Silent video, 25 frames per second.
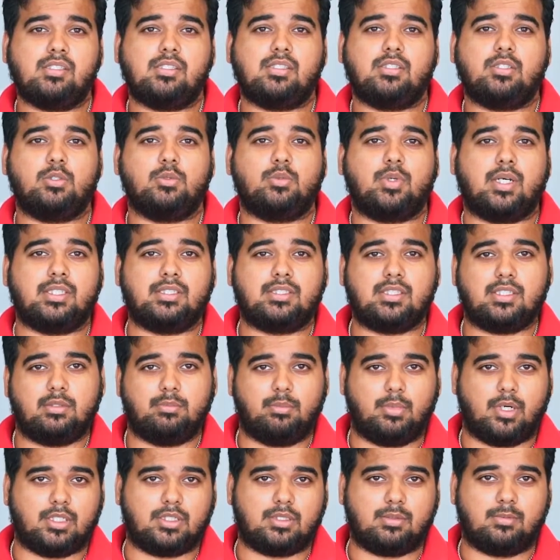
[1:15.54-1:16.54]
you went to the
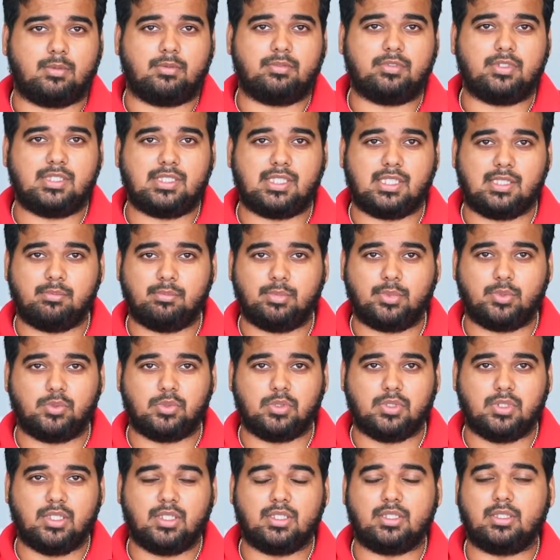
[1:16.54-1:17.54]
bottom of the same
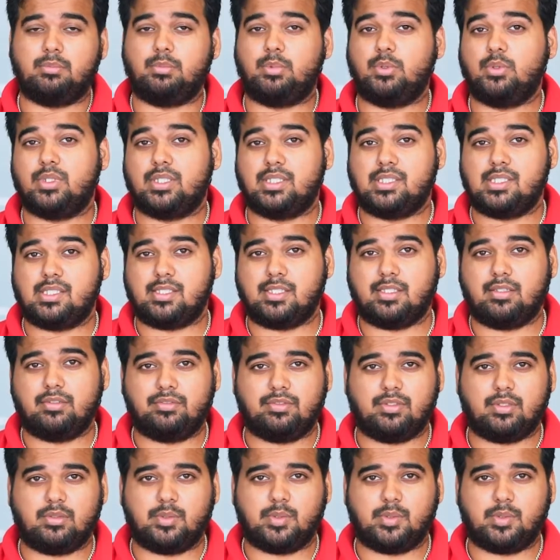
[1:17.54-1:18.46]
pool. The pool is still filled with